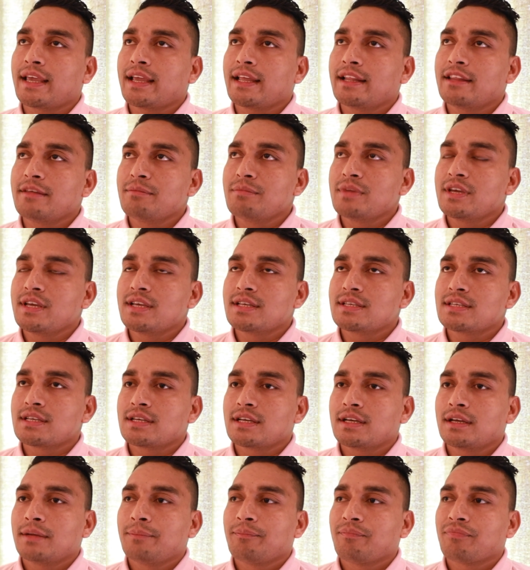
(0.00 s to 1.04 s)
Academy is
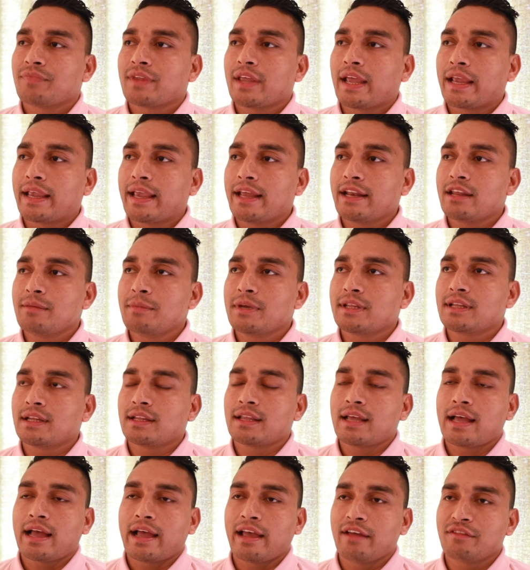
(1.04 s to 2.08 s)
a academy
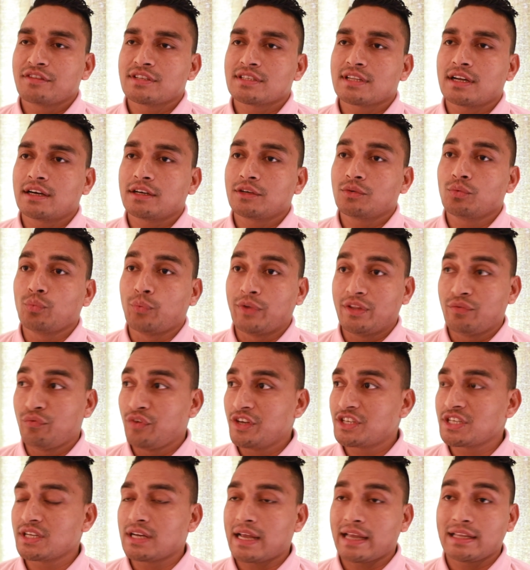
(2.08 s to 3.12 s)
that I have started with
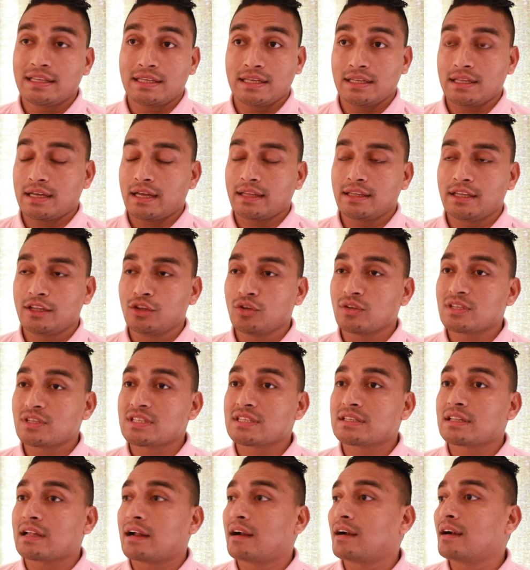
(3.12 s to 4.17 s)
vision. I did not
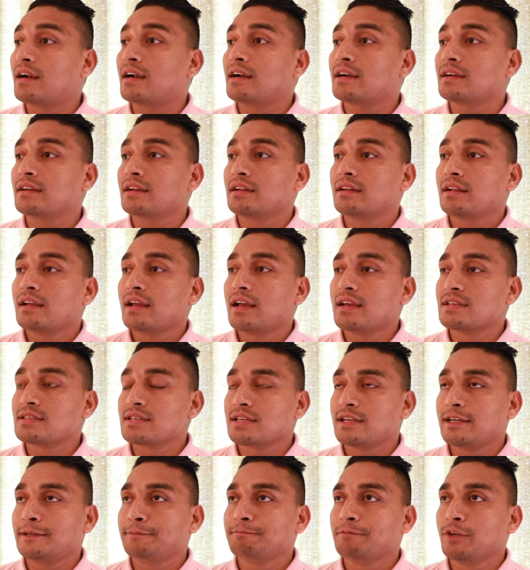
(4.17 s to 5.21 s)
start as
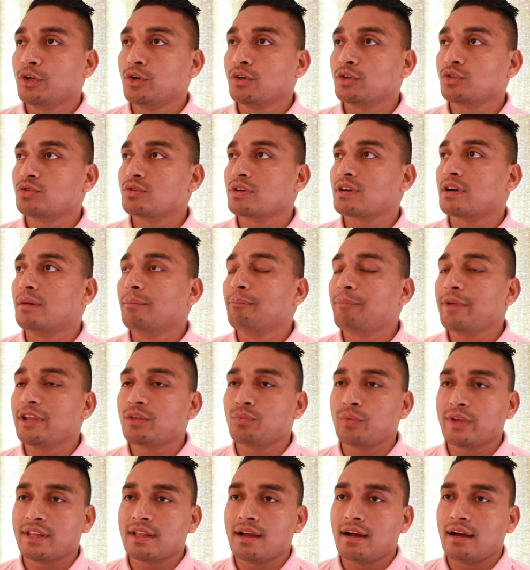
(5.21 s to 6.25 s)
a to compete
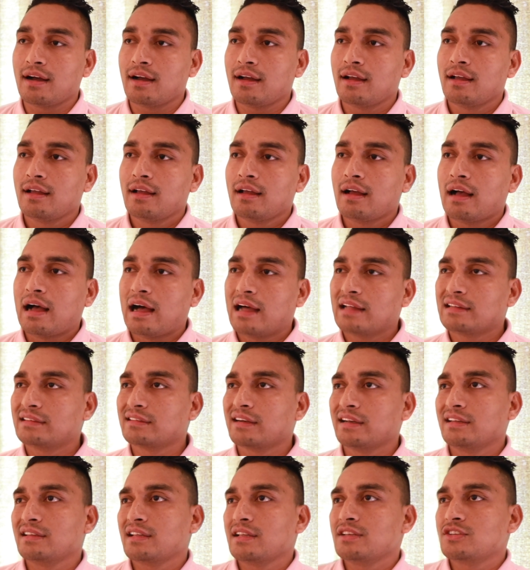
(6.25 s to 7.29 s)
with other
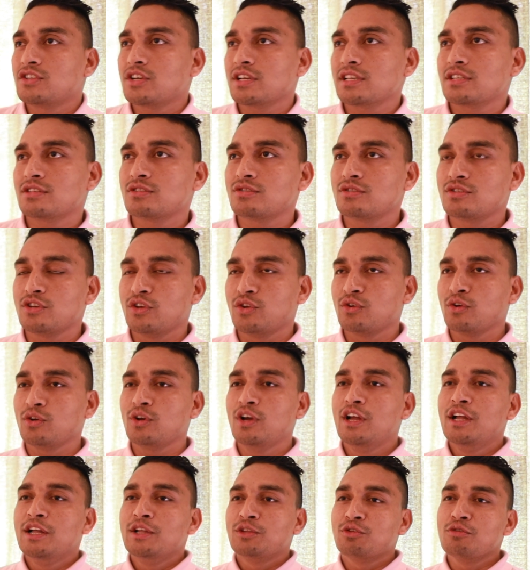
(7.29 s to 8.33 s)
and then just
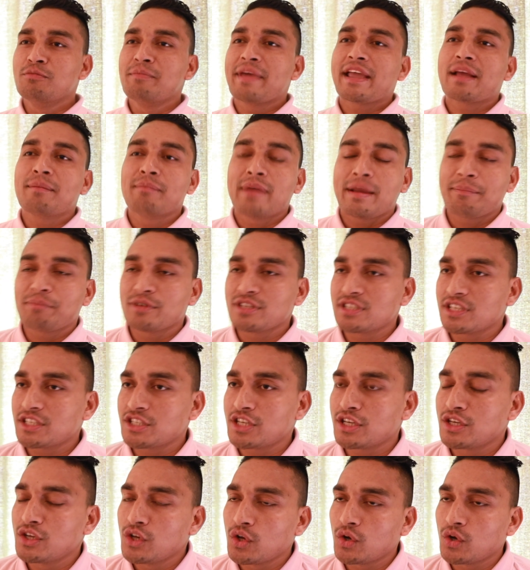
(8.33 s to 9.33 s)
to make my position.